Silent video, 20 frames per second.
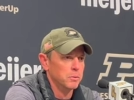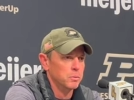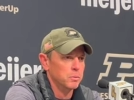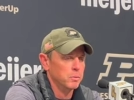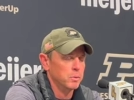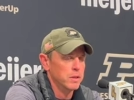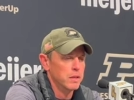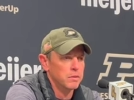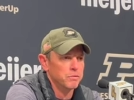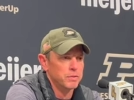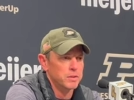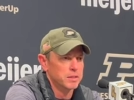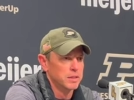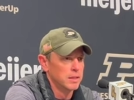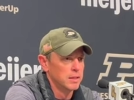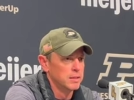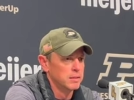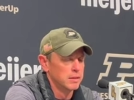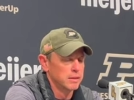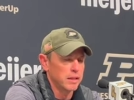We
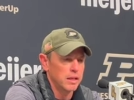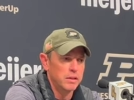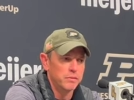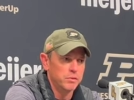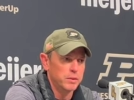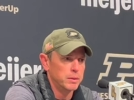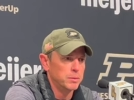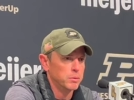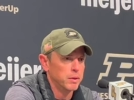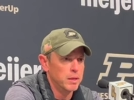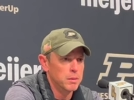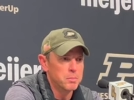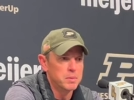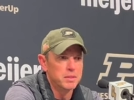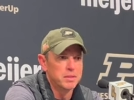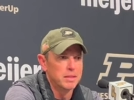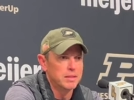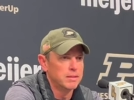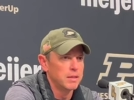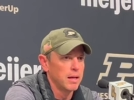emphasize like every rep
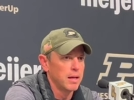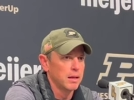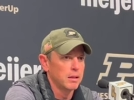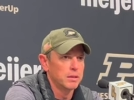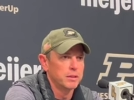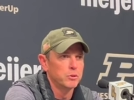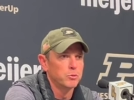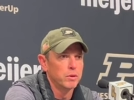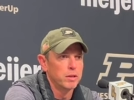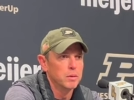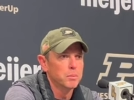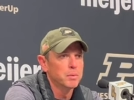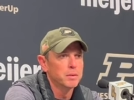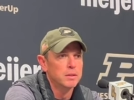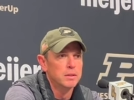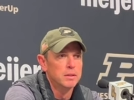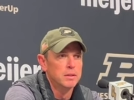is a tackling rep,